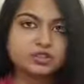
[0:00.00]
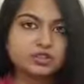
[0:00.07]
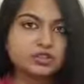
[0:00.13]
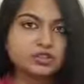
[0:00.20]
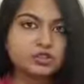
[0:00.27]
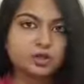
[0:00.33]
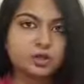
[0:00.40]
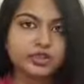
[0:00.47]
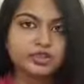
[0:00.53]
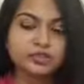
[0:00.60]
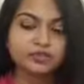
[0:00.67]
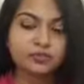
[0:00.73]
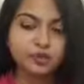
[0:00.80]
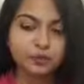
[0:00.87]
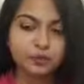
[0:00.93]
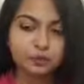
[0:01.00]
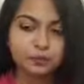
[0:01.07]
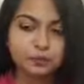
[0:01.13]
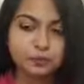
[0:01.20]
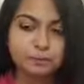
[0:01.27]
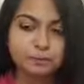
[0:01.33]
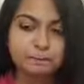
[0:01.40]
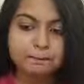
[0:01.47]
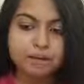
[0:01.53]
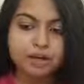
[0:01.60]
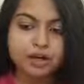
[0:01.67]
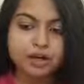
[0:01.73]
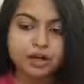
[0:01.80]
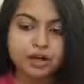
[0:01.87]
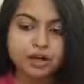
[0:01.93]
a choice for you.
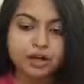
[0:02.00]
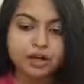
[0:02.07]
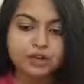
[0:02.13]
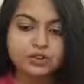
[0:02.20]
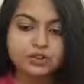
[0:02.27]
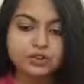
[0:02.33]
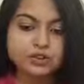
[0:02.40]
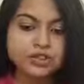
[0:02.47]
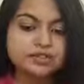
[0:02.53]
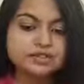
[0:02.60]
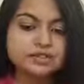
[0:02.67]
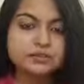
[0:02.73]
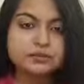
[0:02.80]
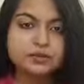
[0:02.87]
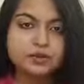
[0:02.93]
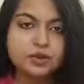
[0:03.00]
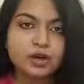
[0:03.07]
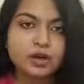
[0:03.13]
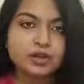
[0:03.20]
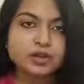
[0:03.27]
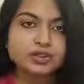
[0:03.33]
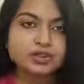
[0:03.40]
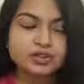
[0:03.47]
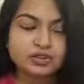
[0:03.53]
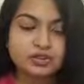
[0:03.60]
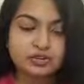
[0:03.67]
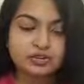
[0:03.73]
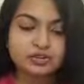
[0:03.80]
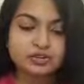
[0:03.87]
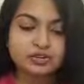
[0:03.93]
So let's come to our
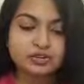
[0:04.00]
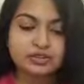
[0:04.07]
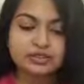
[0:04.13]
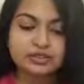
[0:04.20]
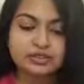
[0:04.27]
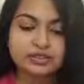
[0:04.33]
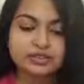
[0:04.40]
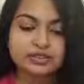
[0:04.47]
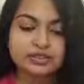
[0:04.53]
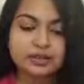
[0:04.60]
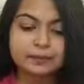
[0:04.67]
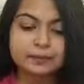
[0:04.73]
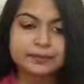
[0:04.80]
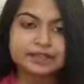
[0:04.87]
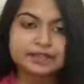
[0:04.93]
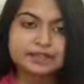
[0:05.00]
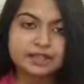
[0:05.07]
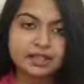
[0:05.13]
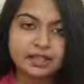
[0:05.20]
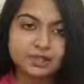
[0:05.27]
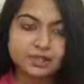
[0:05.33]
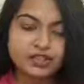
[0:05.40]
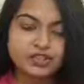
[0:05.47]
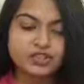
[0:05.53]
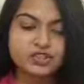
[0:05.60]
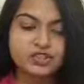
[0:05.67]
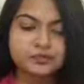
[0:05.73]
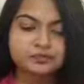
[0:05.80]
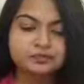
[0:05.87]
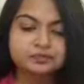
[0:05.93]
institution, that is PTE
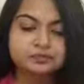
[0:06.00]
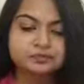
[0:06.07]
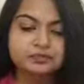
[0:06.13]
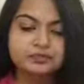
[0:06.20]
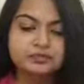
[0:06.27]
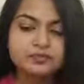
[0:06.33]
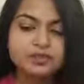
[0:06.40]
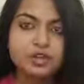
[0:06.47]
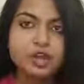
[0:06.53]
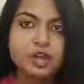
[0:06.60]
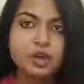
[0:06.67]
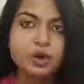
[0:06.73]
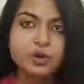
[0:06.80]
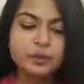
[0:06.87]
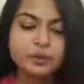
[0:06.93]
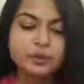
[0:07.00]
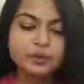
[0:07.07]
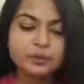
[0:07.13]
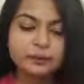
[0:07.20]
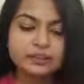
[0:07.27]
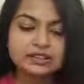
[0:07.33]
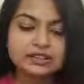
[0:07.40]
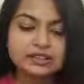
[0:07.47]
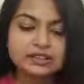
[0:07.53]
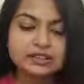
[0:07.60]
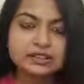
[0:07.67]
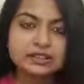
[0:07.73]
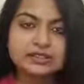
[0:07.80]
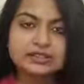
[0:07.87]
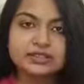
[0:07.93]
Education. We were
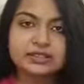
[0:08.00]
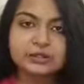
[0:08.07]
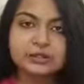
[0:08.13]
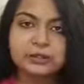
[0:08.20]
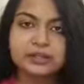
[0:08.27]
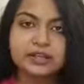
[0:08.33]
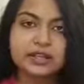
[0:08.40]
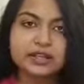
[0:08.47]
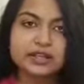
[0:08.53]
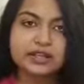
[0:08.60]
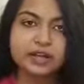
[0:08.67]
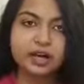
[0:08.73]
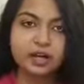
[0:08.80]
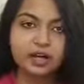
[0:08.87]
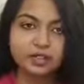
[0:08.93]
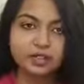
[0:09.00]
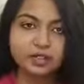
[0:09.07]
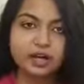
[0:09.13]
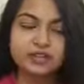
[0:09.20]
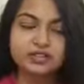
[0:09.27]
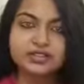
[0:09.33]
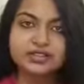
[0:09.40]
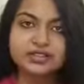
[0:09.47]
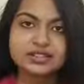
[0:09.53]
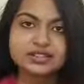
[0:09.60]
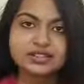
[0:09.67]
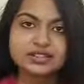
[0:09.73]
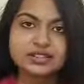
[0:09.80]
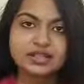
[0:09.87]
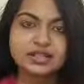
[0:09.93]
basically set up in
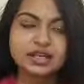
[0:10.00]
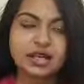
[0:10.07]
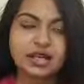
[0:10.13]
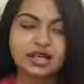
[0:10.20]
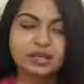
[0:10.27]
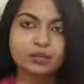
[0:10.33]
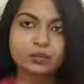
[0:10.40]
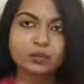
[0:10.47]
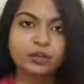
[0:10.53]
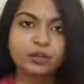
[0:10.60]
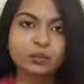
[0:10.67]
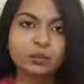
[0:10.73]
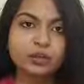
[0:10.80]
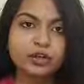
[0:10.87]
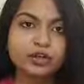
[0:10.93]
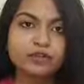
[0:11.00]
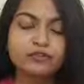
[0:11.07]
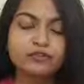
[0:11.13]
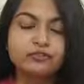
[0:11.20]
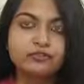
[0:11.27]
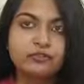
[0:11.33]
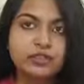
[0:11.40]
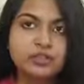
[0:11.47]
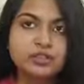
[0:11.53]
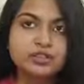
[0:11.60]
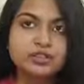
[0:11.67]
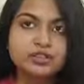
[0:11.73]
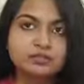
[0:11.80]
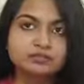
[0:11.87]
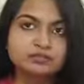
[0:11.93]
2016, and we were the first